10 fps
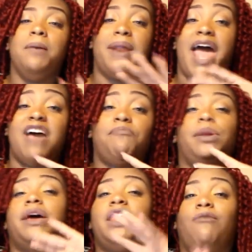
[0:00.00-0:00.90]
but I have
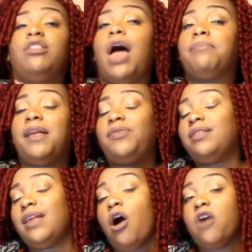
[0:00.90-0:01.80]
plenty of tops like
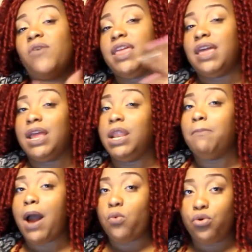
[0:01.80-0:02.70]
this already in
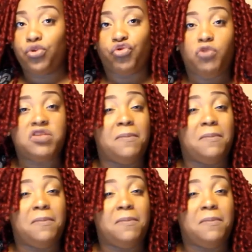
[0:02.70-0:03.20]
my wardrobe,